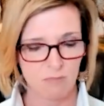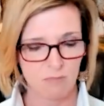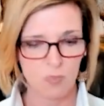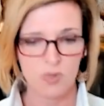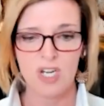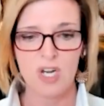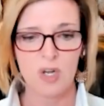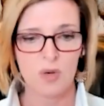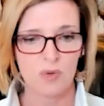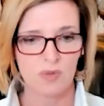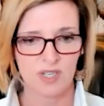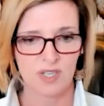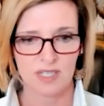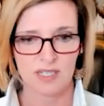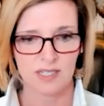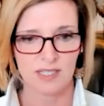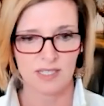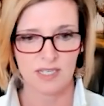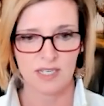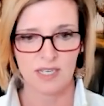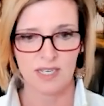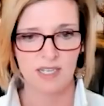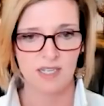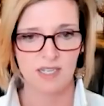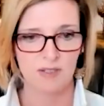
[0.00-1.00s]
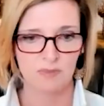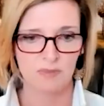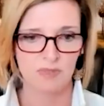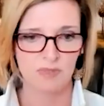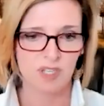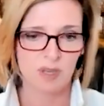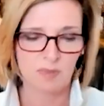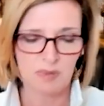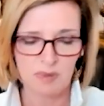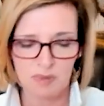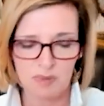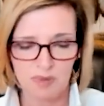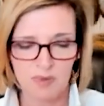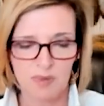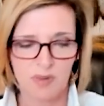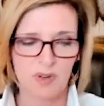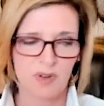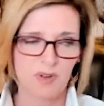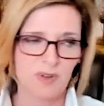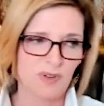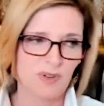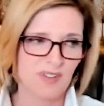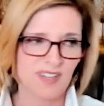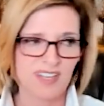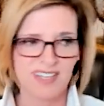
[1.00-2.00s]
We know this. And some people will
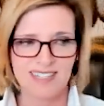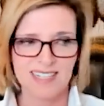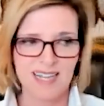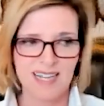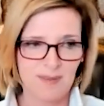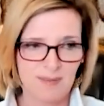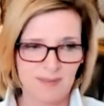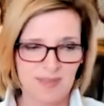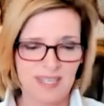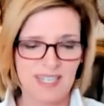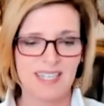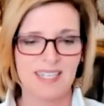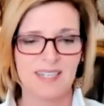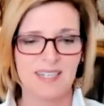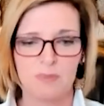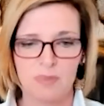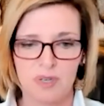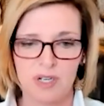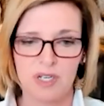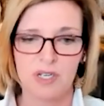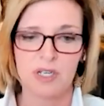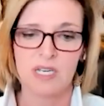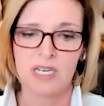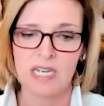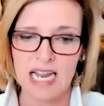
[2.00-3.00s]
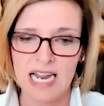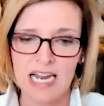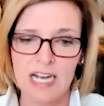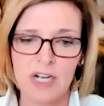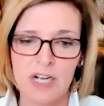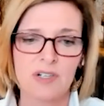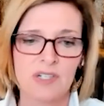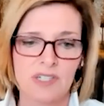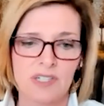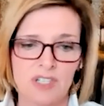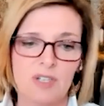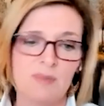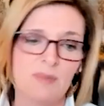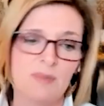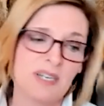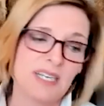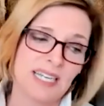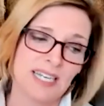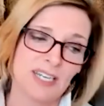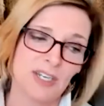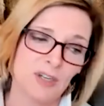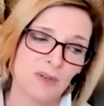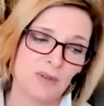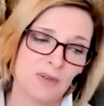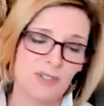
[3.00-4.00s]
go, that's not me, but inherently you might
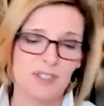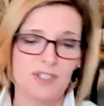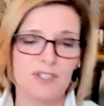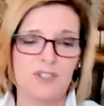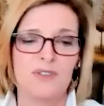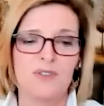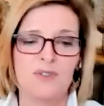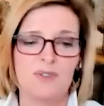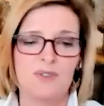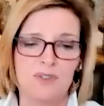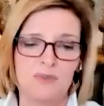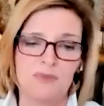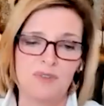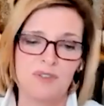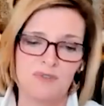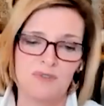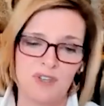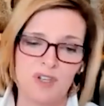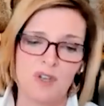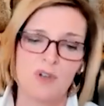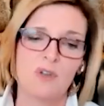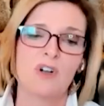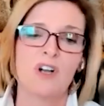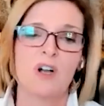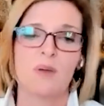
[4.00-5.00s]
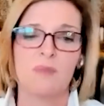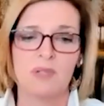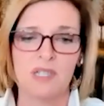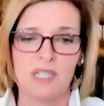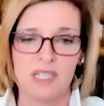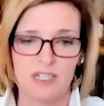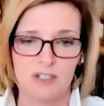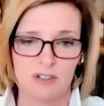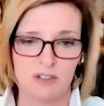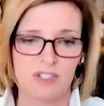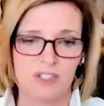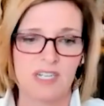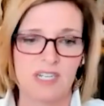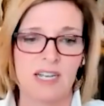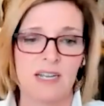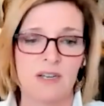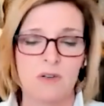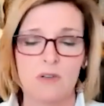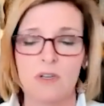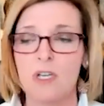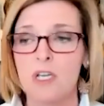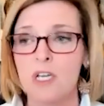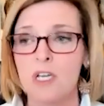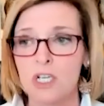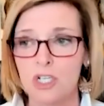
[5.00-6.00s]
not know it's you. If you go a couple layers
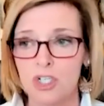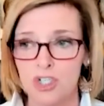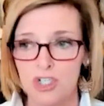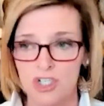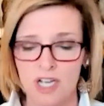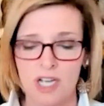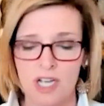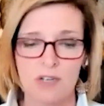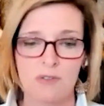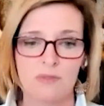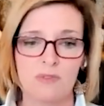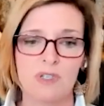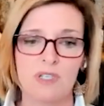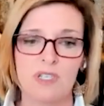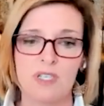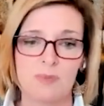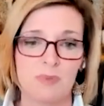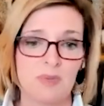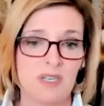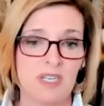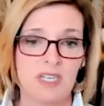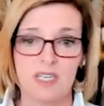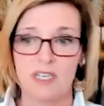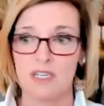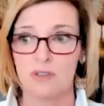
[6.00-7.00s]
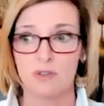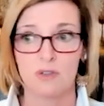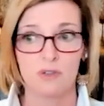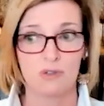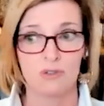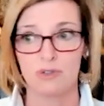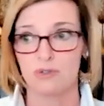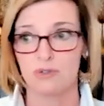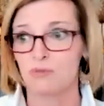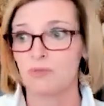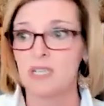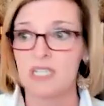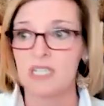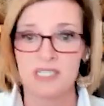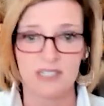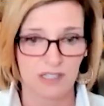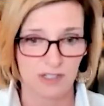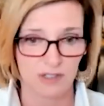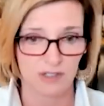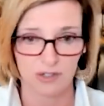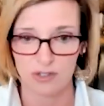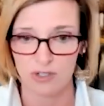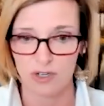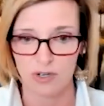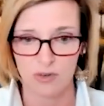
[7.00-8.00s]
down, generally speaking, there's a
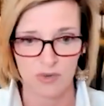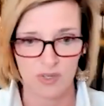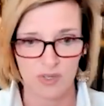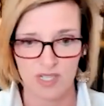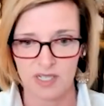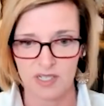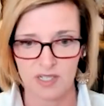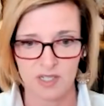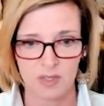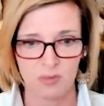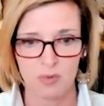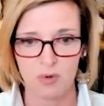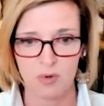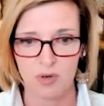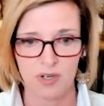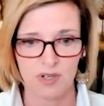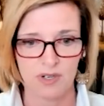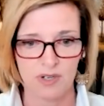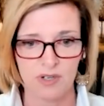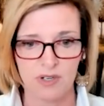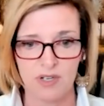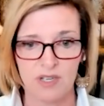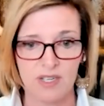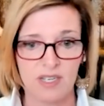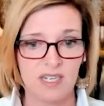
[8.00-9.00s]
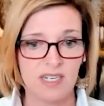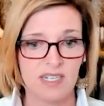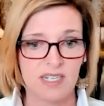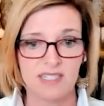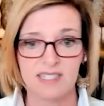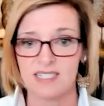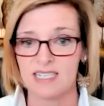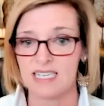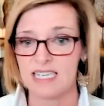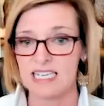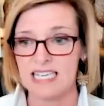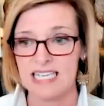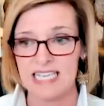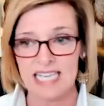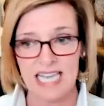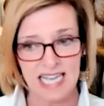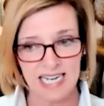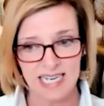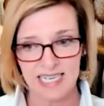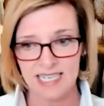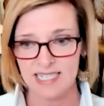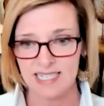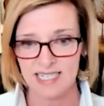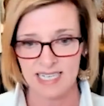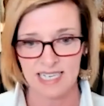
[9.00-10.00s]
reason you're going into porn, and it's to
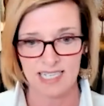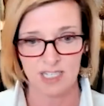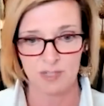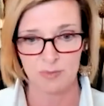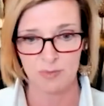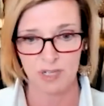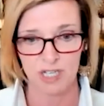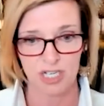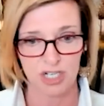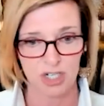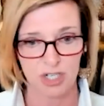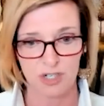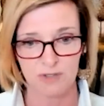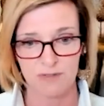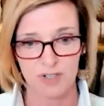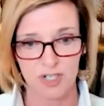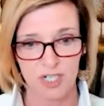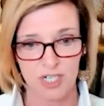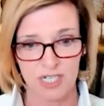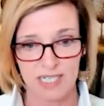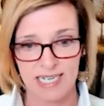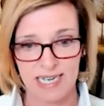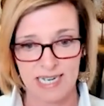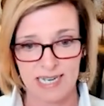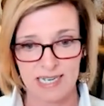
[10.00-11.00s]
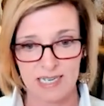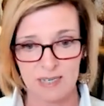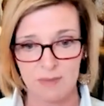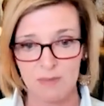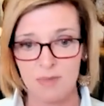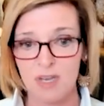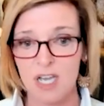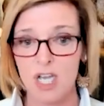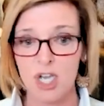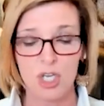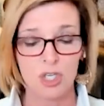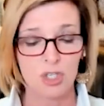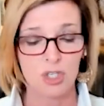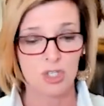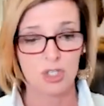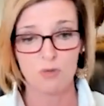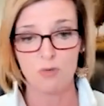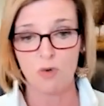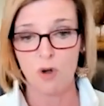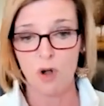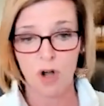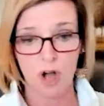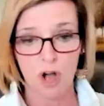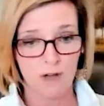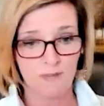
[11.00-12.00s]
get intense pleasure for a time
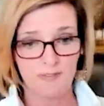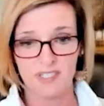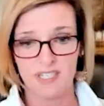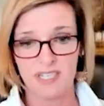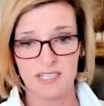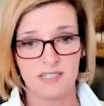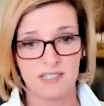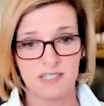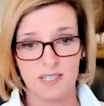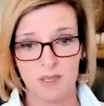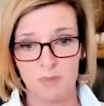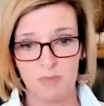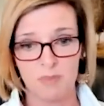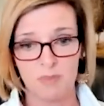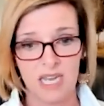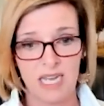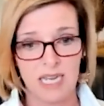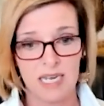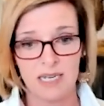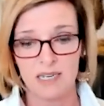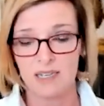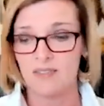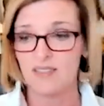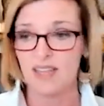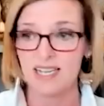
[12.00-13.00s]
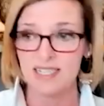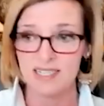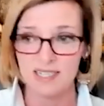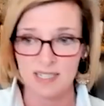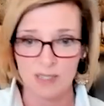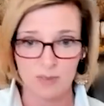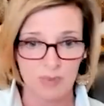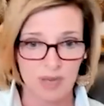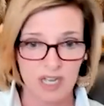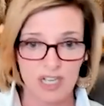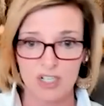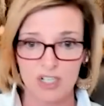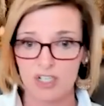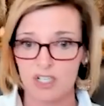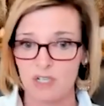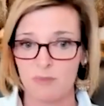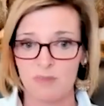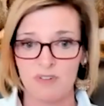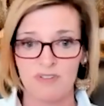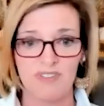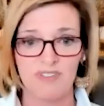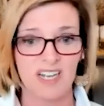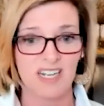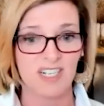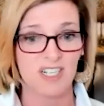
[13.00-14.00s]
to offset some pain. And that's the
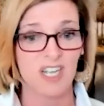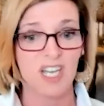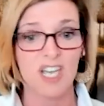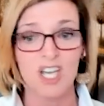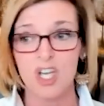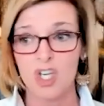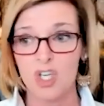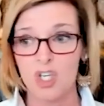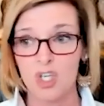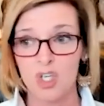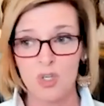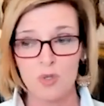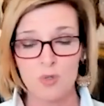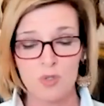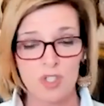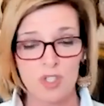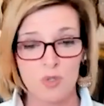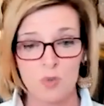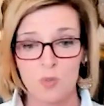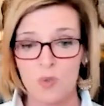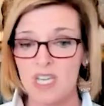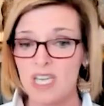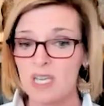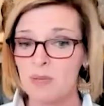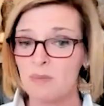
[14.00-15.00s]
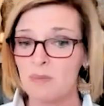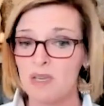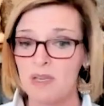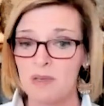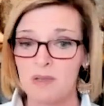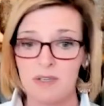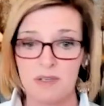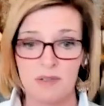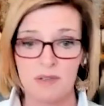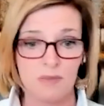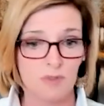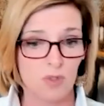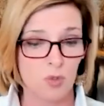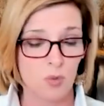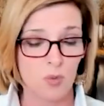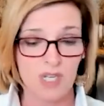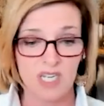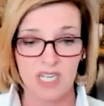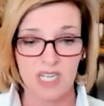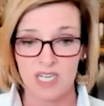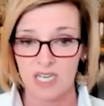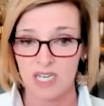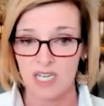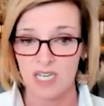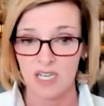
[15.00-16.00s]
pendulum effect. You swing
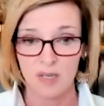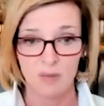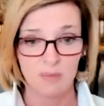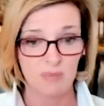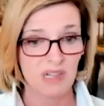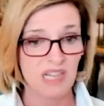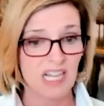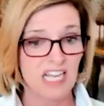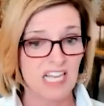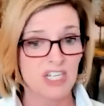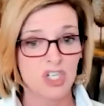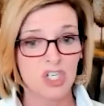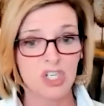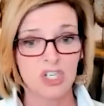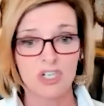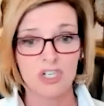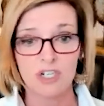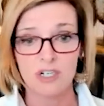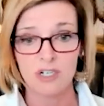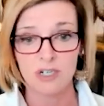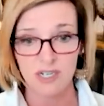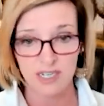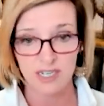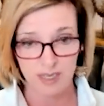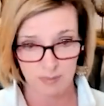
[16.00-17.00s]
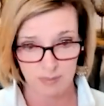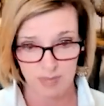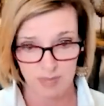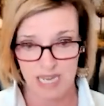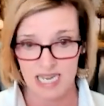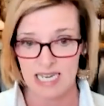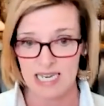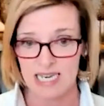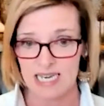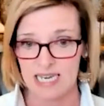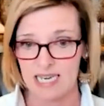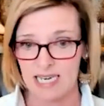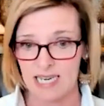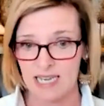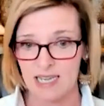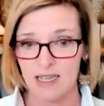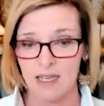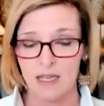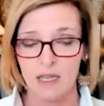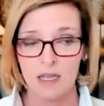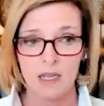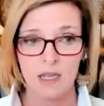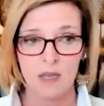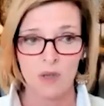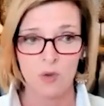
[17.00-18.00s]
between pleasure and pain,
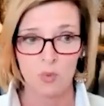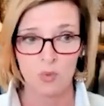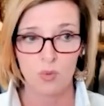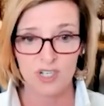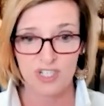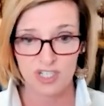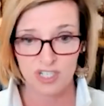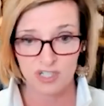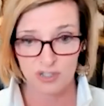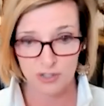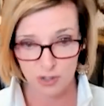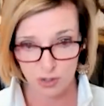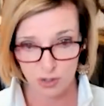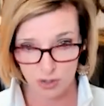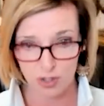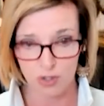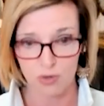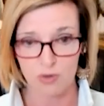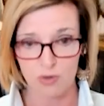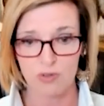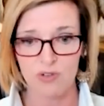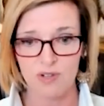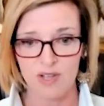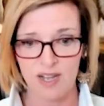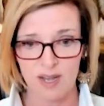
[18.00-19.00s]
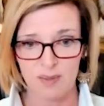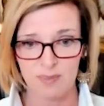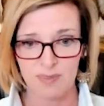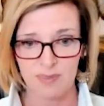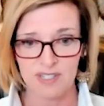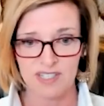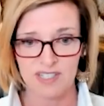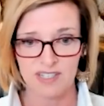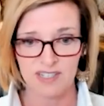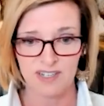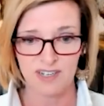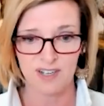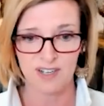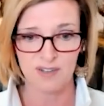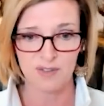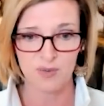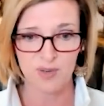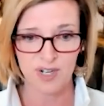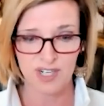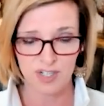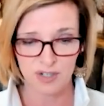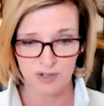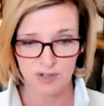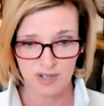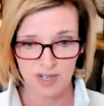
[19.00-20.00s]
which is the total opposite of
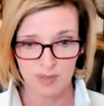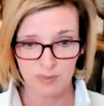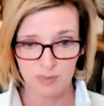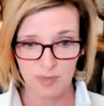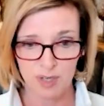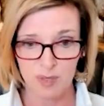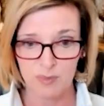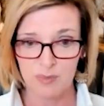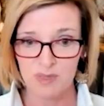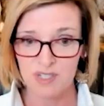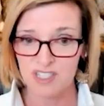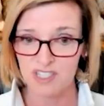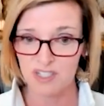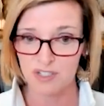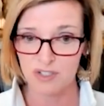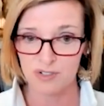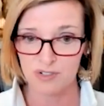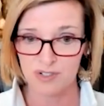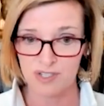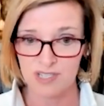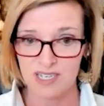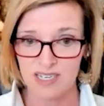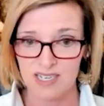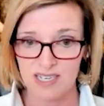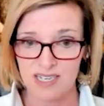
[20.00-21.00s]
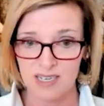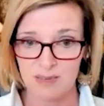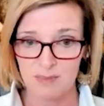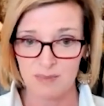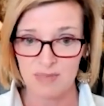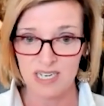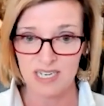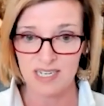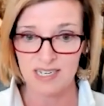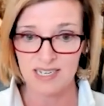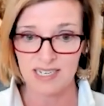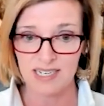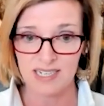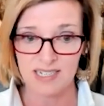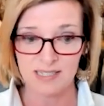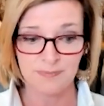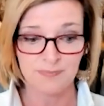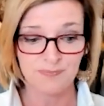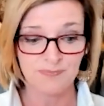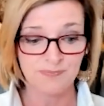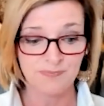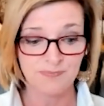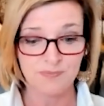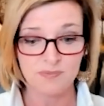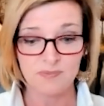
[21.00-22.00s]
when you're on purpose and you're seeking meaning.